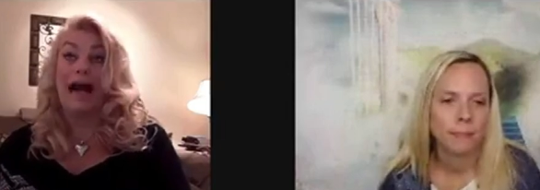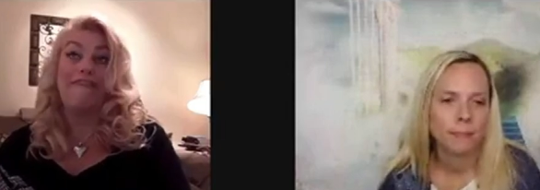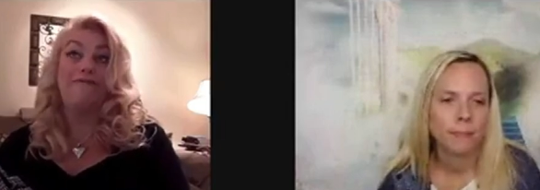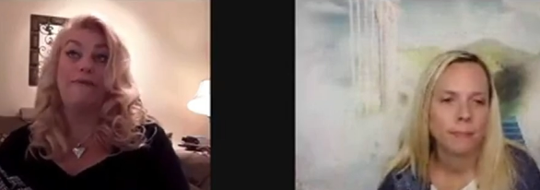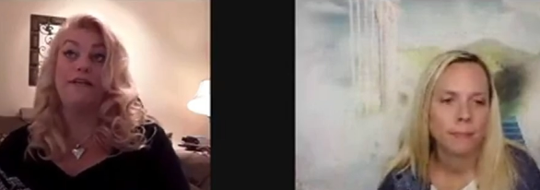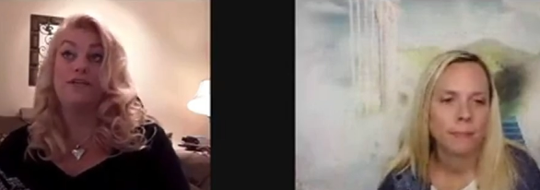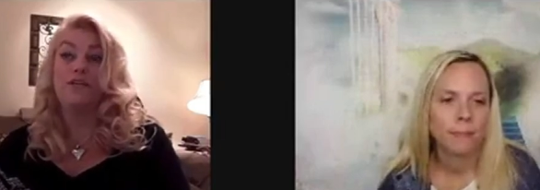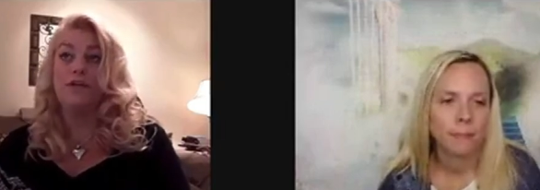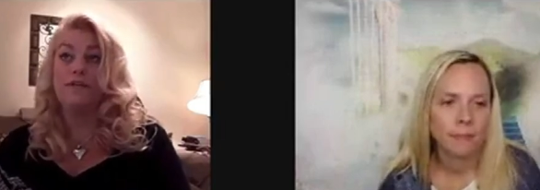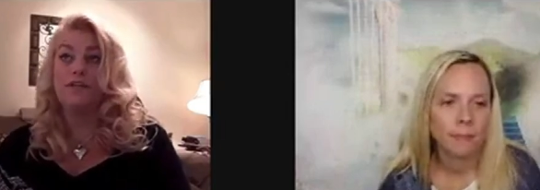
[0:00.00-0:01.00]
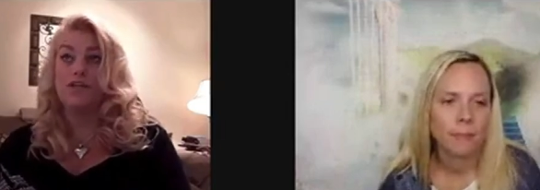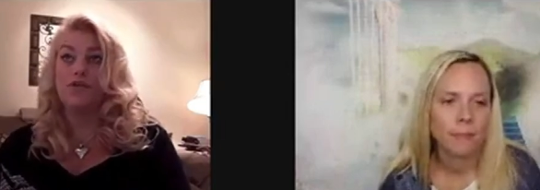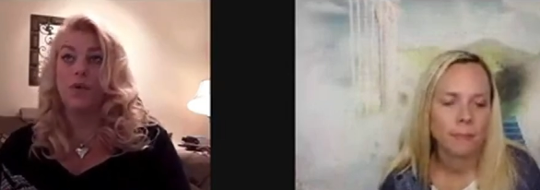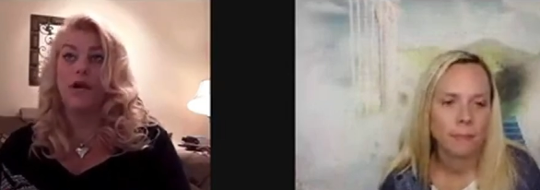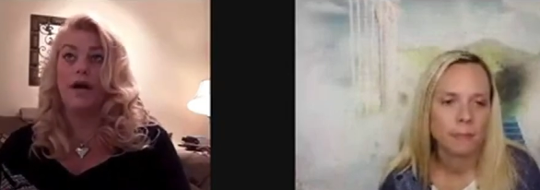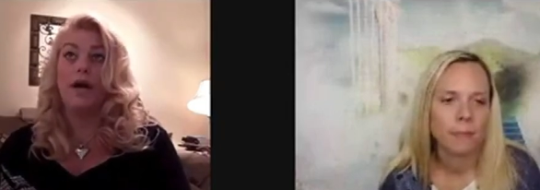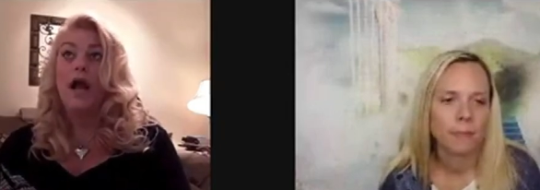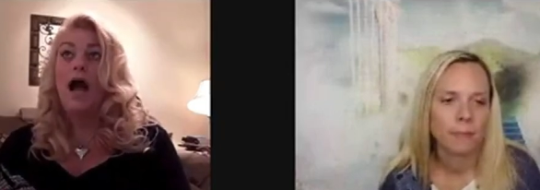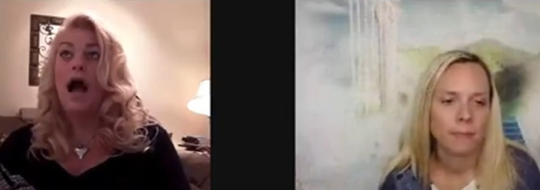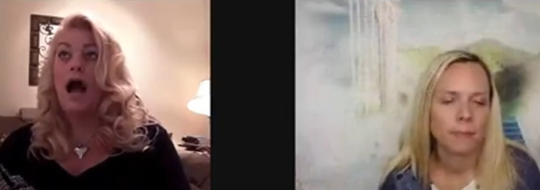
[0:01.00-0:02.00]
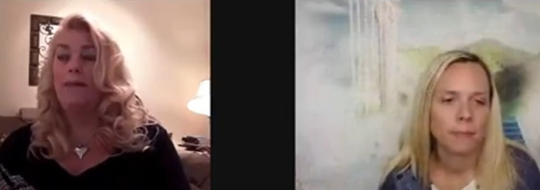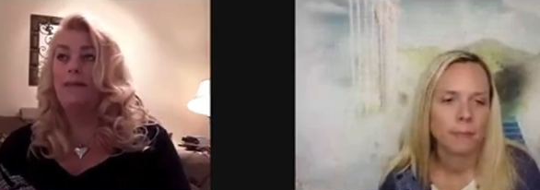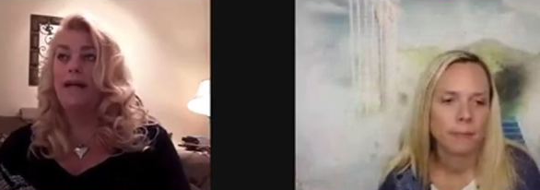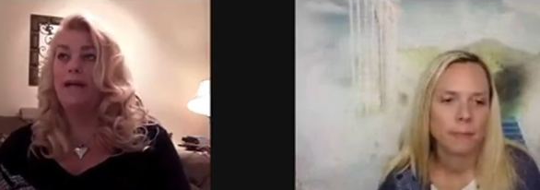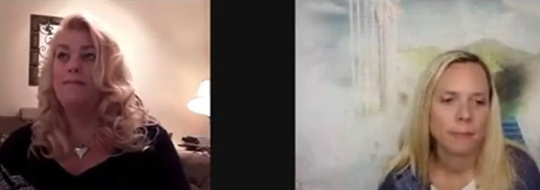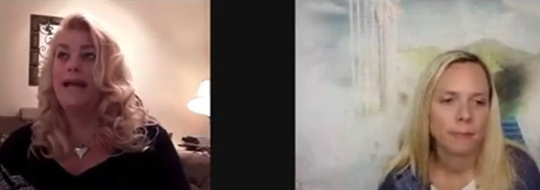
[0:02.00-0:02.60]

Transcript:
Speaker 1: I've been in services where I'm like,